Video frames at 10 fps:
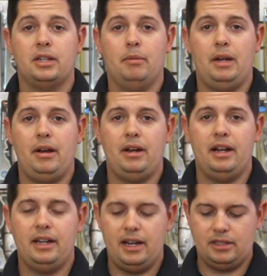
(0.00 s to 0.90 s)
coming out
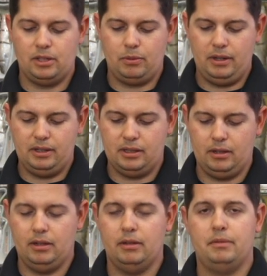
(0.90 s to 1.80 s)
at ICAST as well,
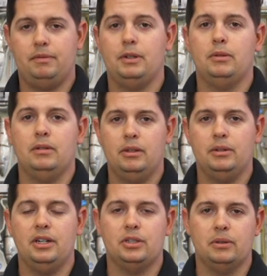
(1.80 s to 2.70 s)
so a few new
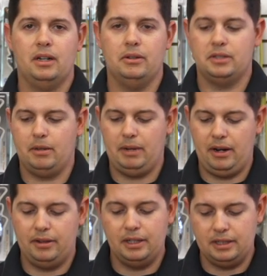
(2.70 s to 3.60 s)
additional colors coming out
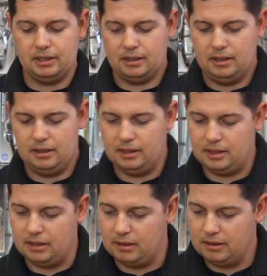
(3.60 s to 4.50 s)
on these this
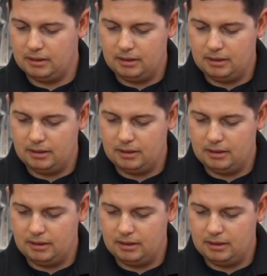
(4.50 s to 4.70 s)
year.